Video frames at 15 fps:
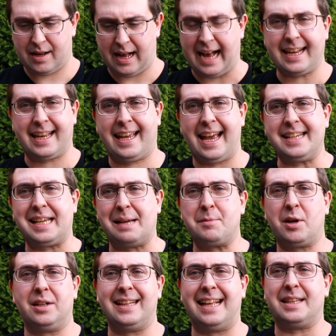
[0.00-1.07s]
I guess I'm
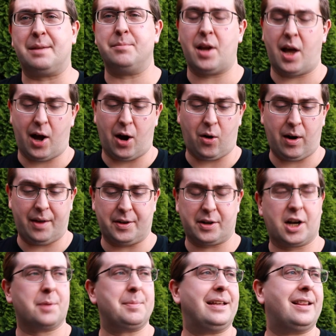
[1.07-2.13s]
gonna let them know and they're
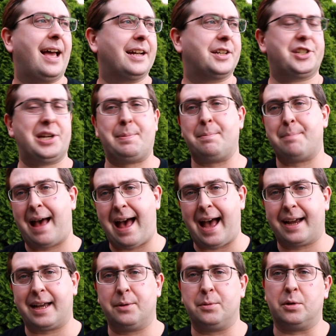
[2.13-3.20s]
gonna be like, ship it
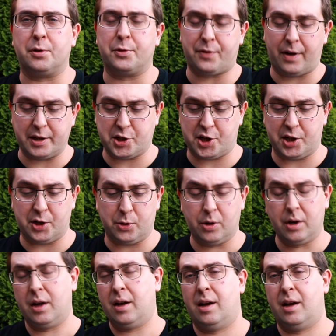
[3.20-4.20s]
back and we'll refund you.